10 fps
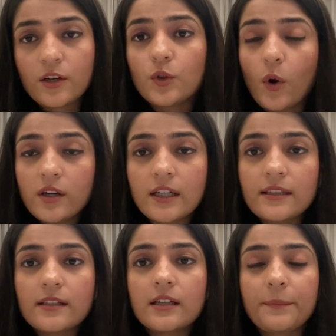not
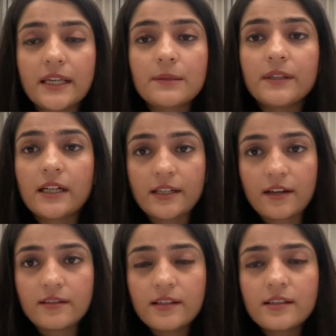consider basement and
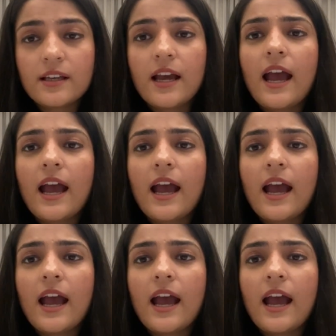terraces,